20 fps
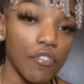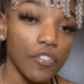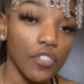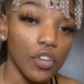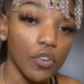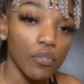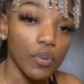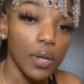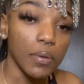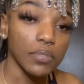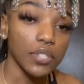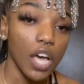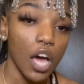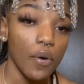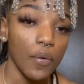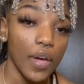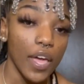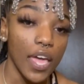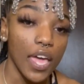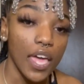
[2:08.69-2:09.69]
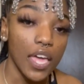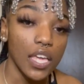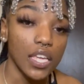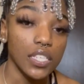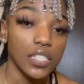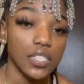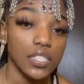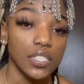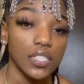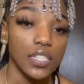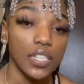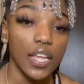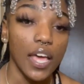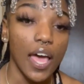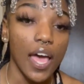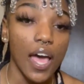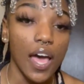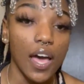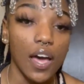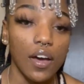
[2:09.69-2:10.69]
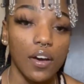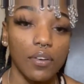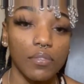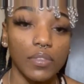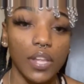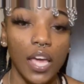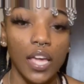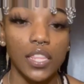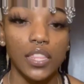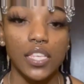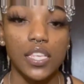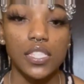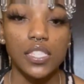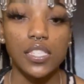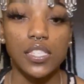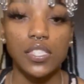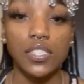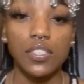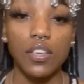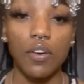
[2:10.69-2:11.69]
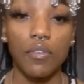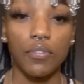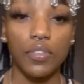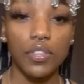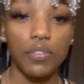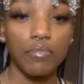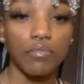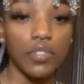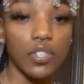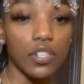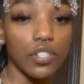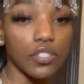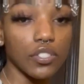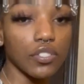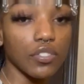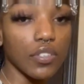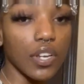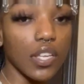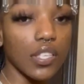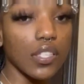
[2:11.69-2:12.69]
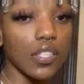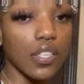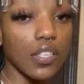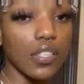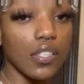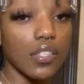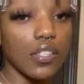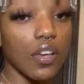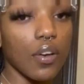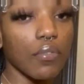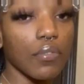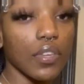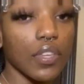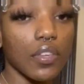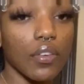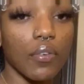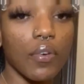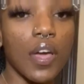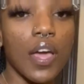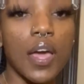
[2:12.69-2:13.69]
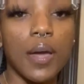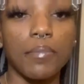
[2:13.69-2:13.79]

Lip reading: The red tower hangs down. Like, these are so cute. The distress is so cute.